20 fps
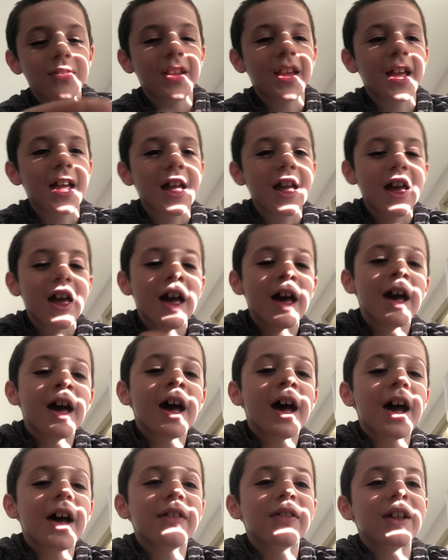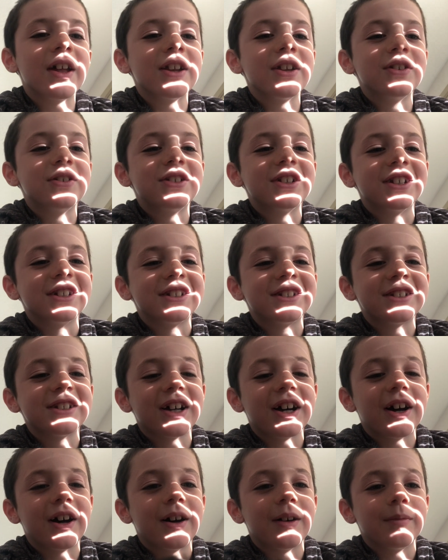blue and red, and then you just
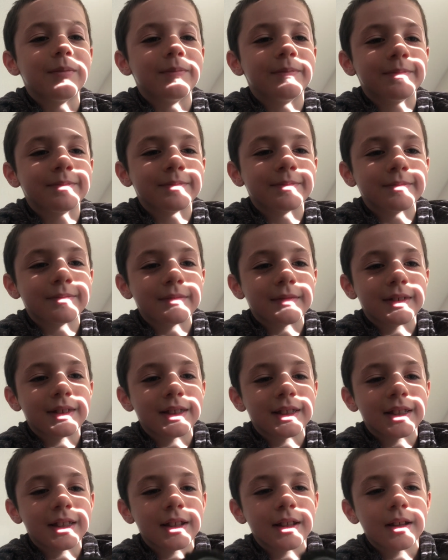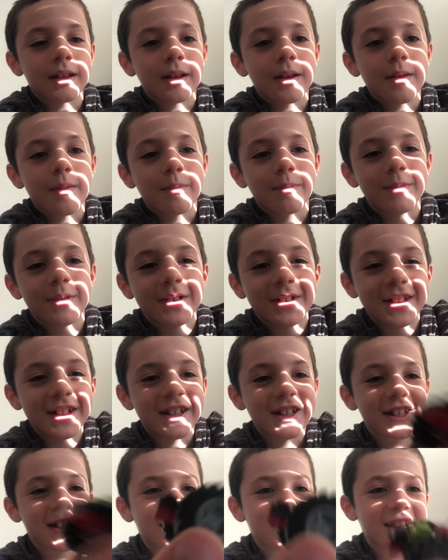um, put
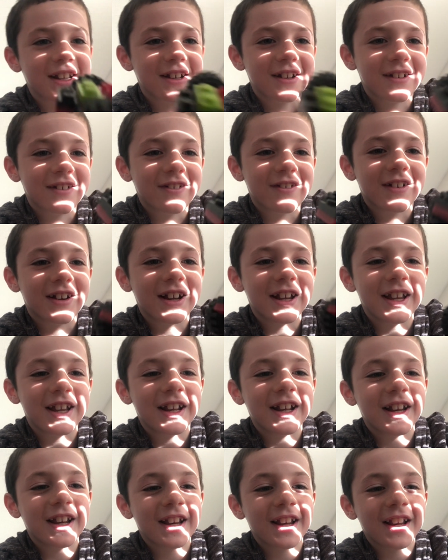it right.